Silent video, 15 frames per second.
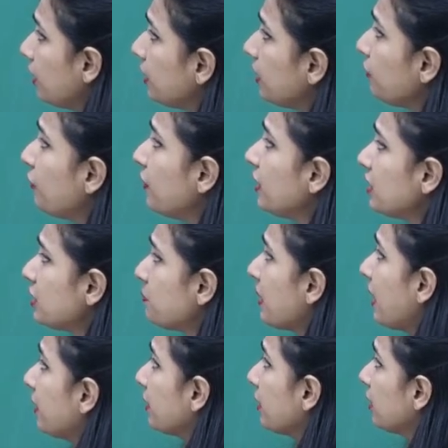The first
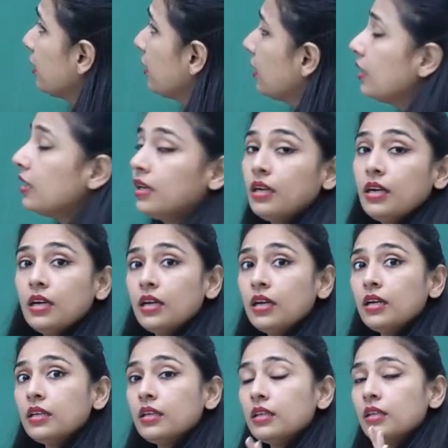part.
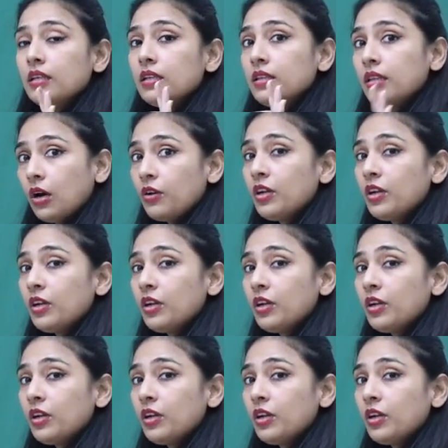Now